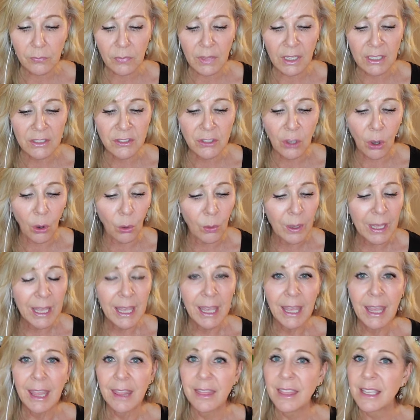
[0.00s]
So,
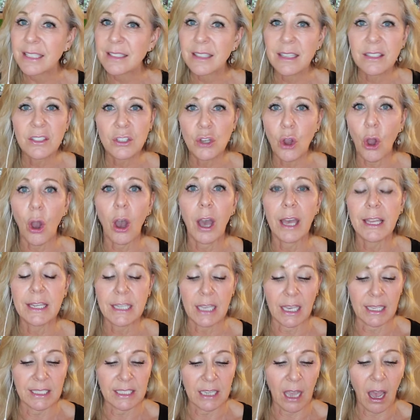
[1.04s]
this is not
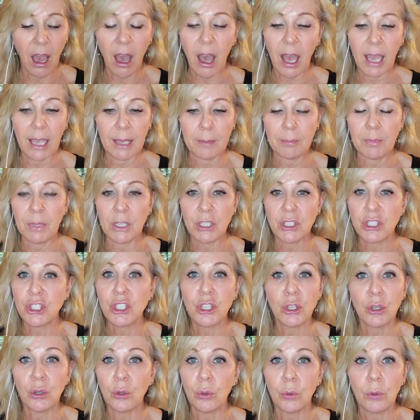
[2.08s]
a time
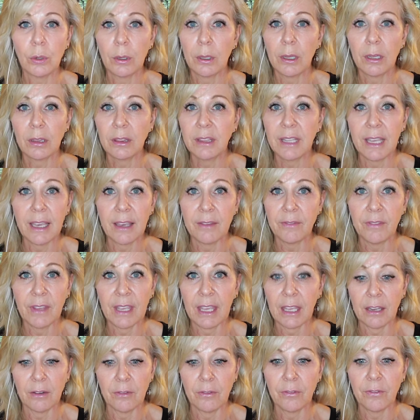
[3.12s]
to live
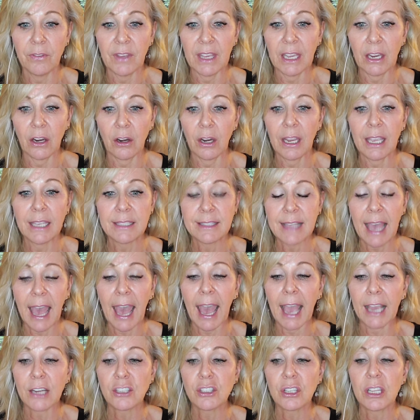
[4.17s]
in fear. It's
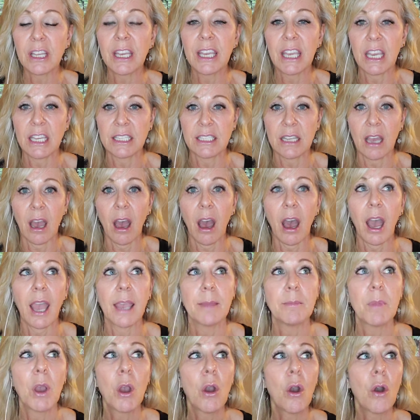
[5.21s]
actually a
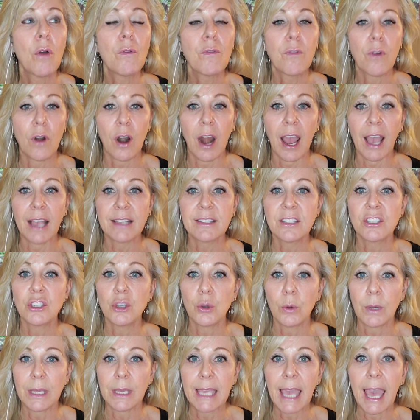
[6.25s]
time for us
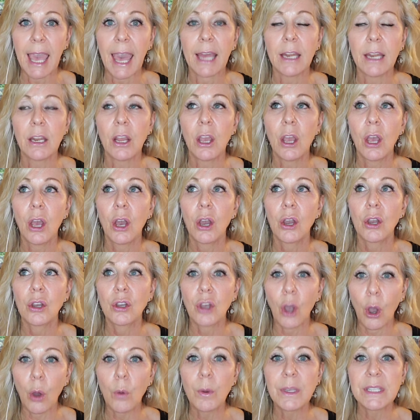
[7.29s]
to, again,
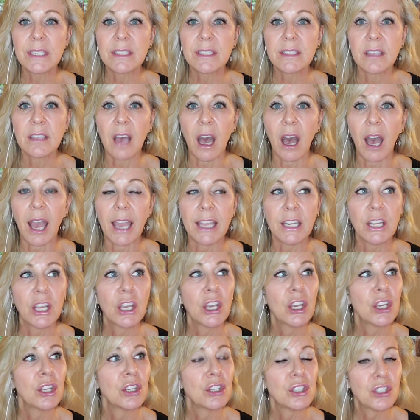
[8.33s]
go inside,
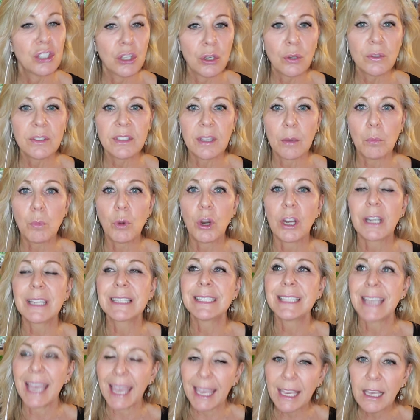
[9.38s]
do some work,
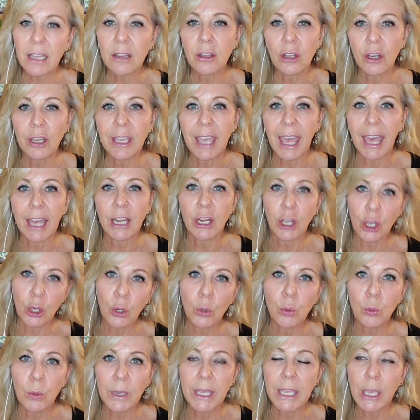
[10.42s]
take a look at who
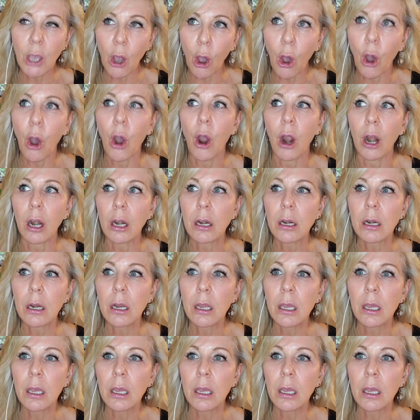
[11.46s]
we are,